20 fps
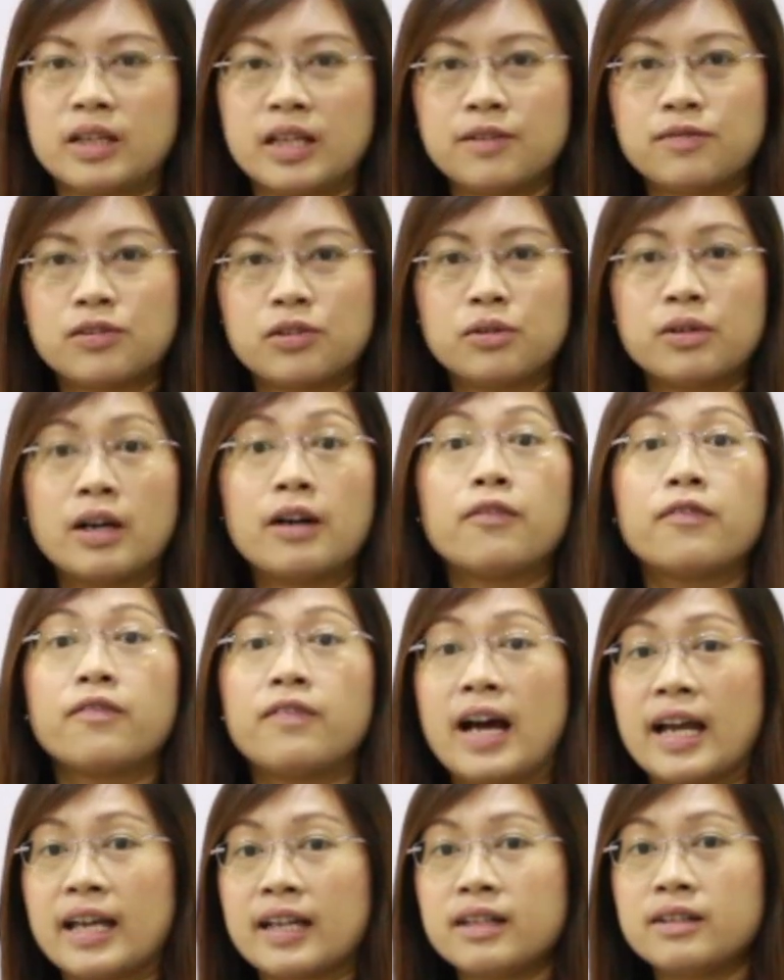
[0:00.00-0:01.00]
gives you a
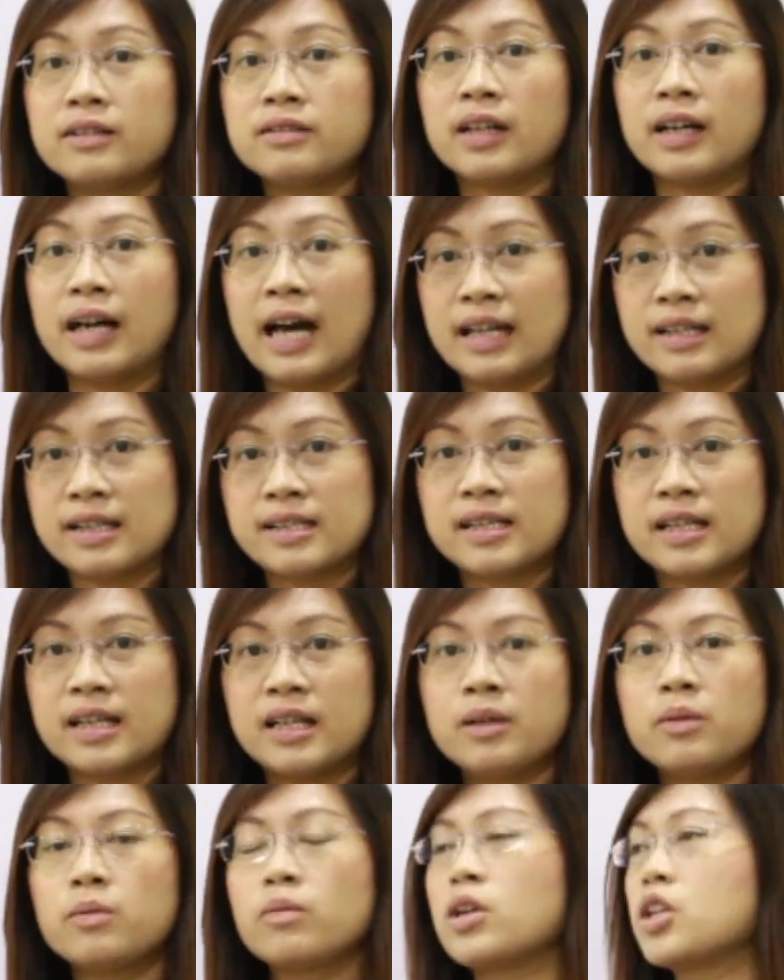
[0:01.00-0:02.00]
final
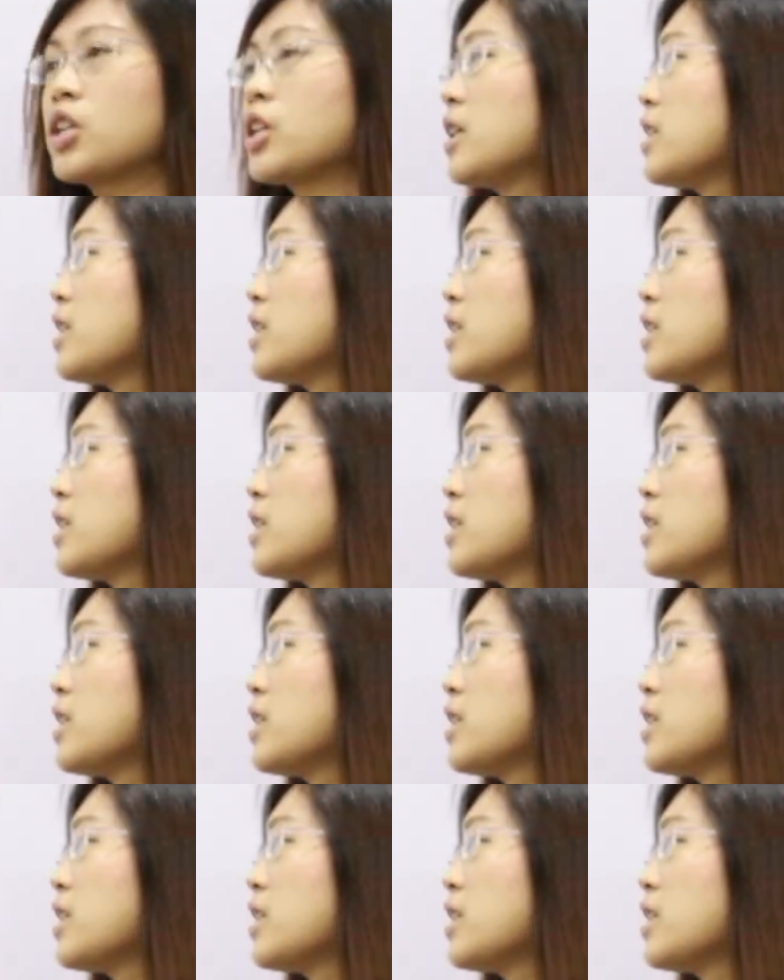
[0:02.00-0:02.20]
answer, which